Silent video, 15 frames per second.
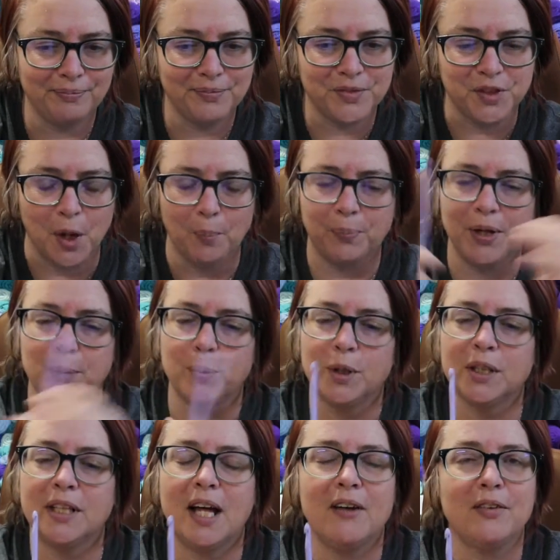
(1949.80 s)
Some
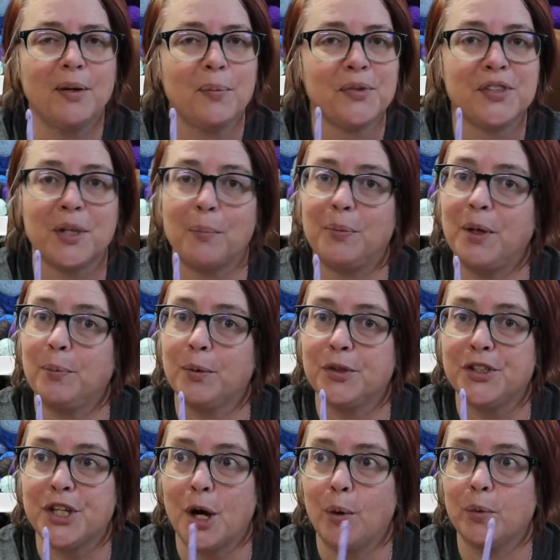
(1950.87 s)
people love them, some people
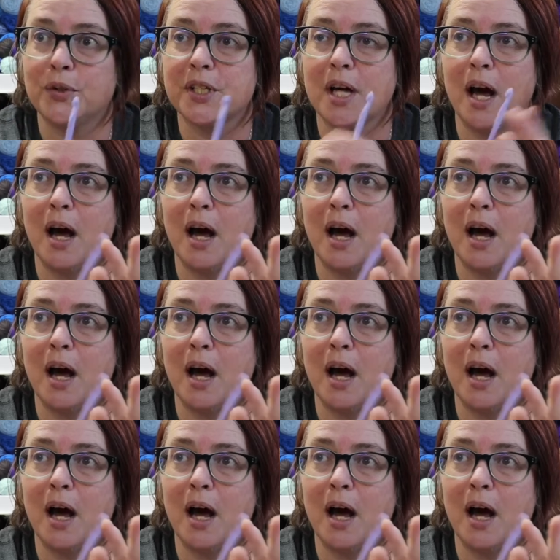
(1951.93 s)
don't.